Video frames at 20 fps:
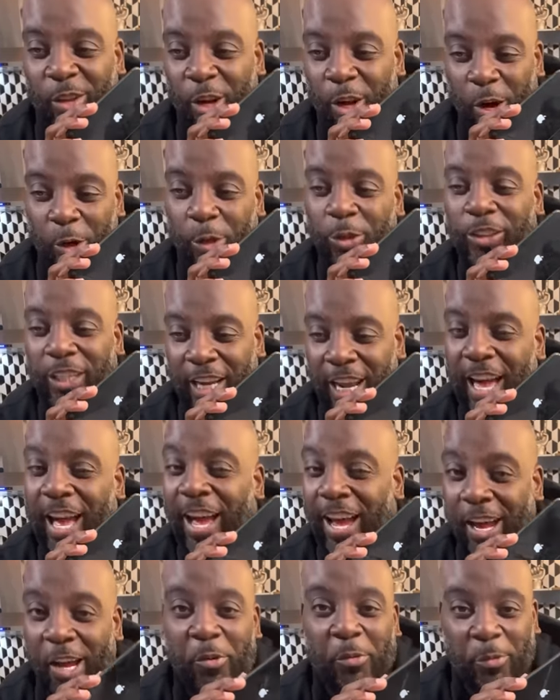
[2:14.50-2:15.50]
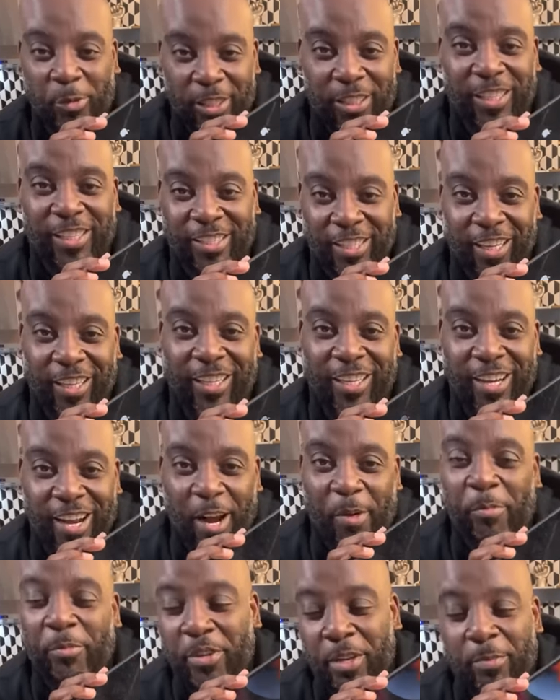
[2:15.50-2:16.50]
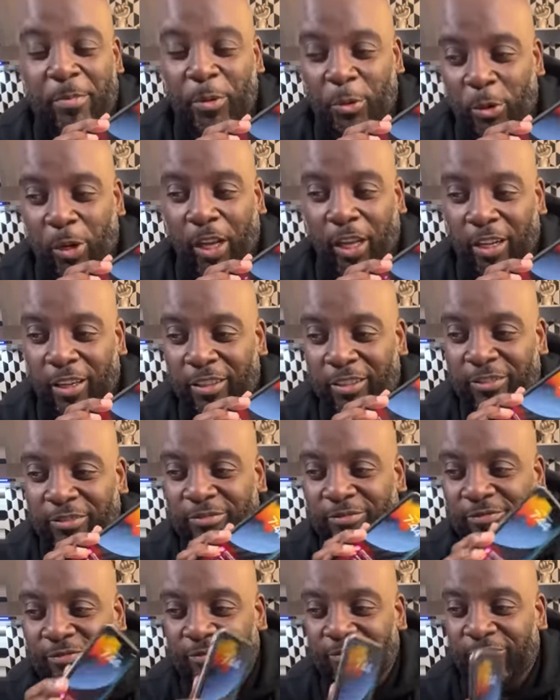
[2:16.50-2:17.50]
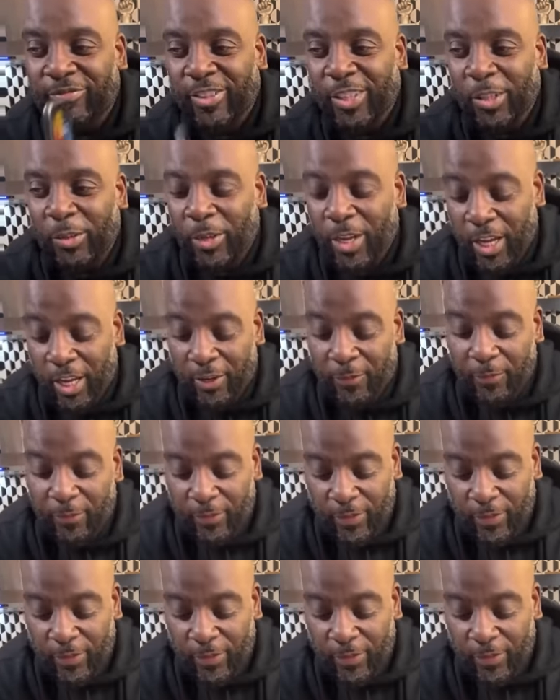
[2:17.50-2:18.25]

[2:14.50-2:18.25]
Hold the line one second. I'm rebooting. Okay.